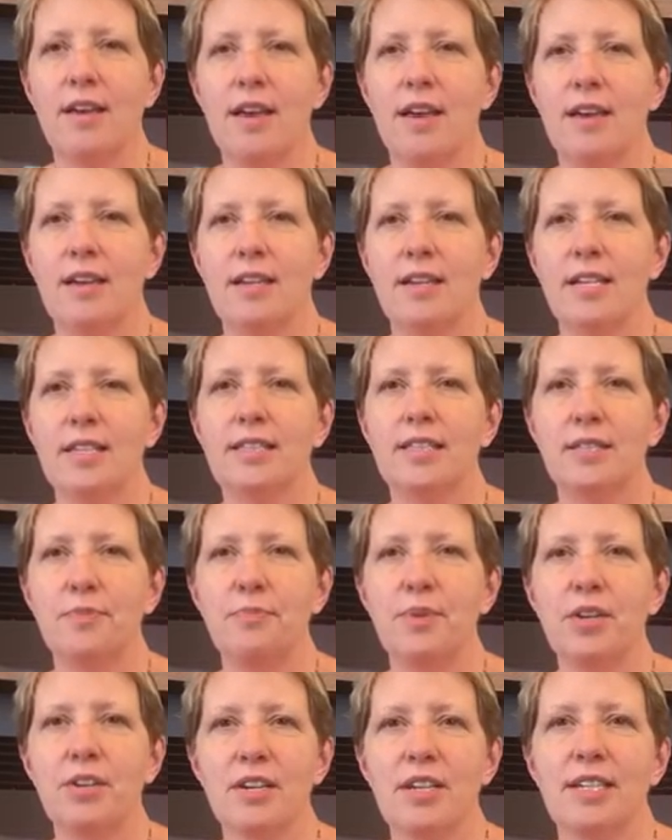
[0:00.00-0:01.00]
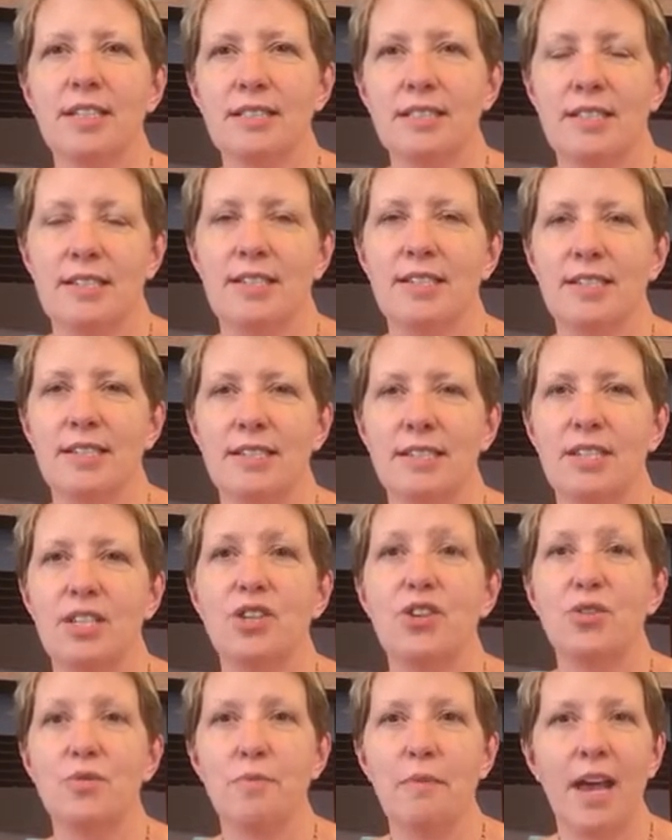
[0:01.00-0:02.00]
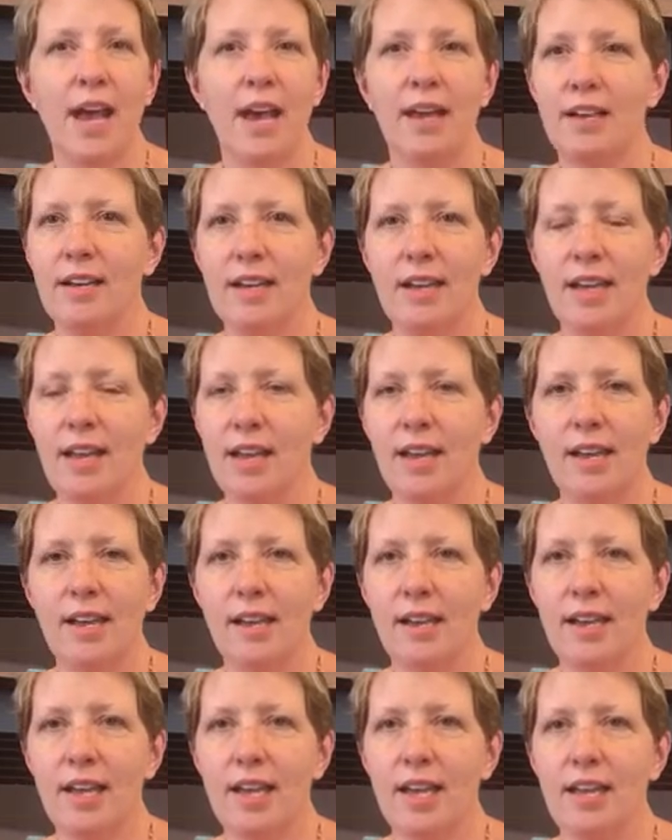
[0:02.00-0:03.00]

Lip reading: and experiences humanity